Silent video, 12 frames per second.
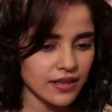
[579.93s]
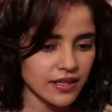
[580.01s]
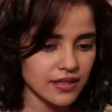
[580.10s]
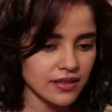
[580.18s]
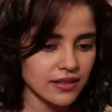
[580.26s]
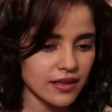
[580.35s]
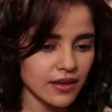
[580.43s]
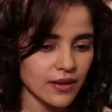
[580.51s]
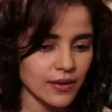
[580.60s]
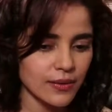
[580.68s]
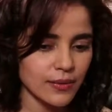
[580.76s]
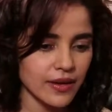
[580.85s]
little
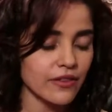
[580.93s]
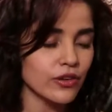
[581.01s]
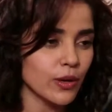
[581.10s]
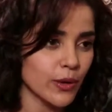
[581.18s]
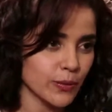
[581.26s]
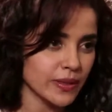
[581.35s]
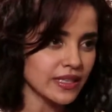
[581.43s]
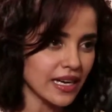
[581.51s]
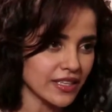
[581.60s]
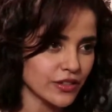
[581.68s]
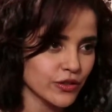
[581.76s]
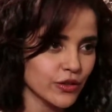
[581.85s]
uh, careful about my
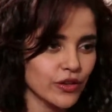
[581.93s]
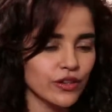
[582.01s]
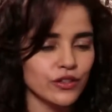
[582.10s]
diet at all.